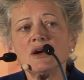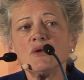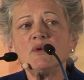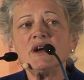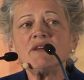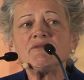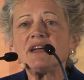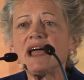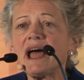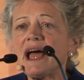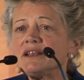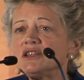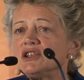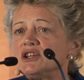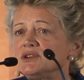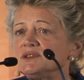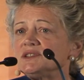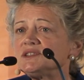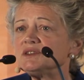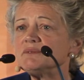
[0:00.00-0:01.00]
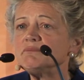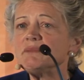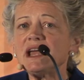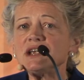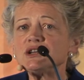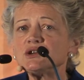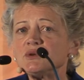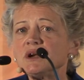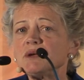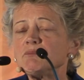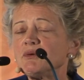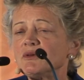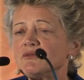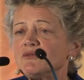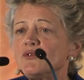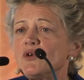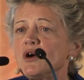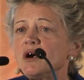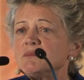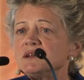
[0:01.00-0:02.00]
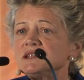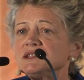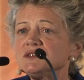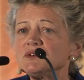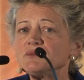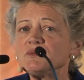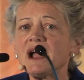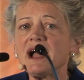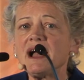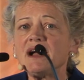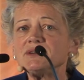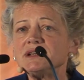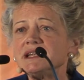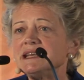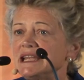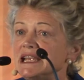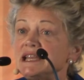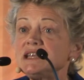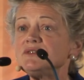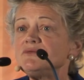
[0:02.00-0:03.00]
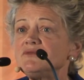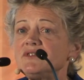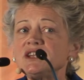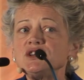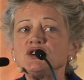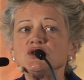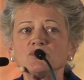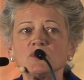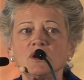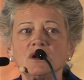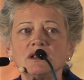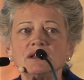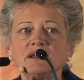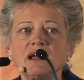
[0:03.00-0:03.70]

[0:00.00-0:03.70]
We've gotten used to measuring performance around an individual.